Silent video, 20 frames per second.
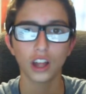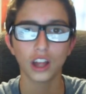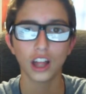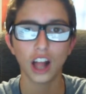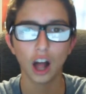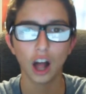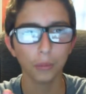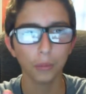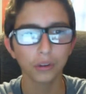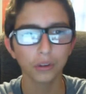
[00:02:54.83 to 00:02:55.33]

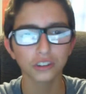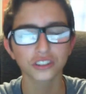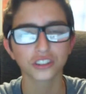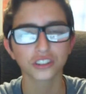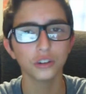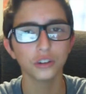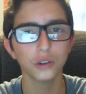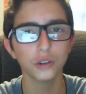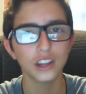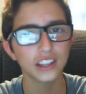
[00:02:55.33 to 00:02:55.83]
Elmer's
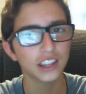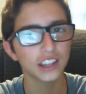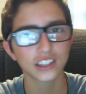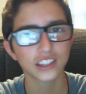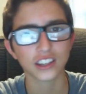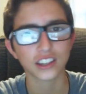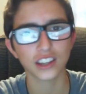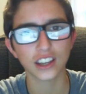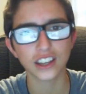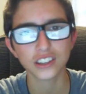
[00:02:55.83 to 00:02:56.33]
glue,
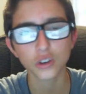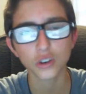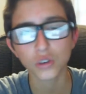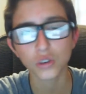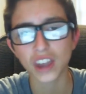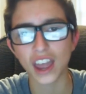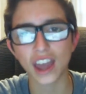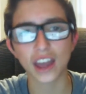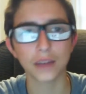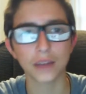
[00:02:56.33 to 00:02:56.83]
it's
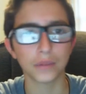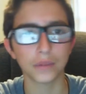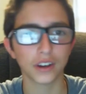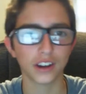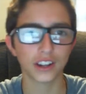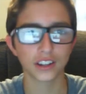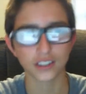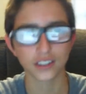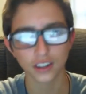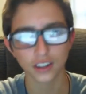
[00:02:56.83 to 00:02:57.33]
okay, but
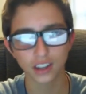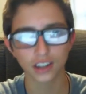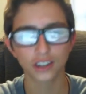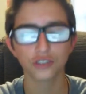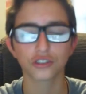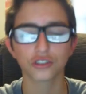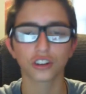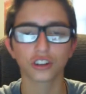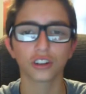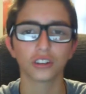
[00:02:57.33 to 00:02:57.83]
it
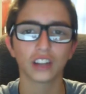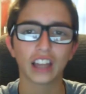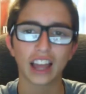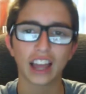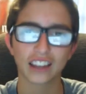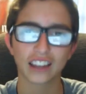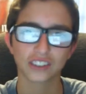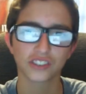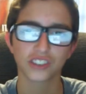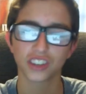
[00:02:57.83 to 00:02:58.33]
usually only
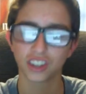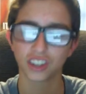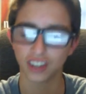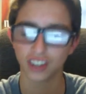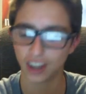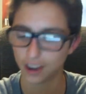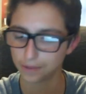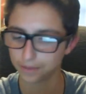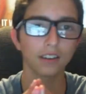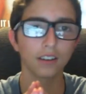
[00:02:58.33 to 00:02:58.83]
lasts a
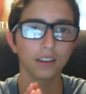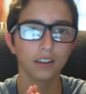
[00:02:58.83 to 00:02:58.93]
day.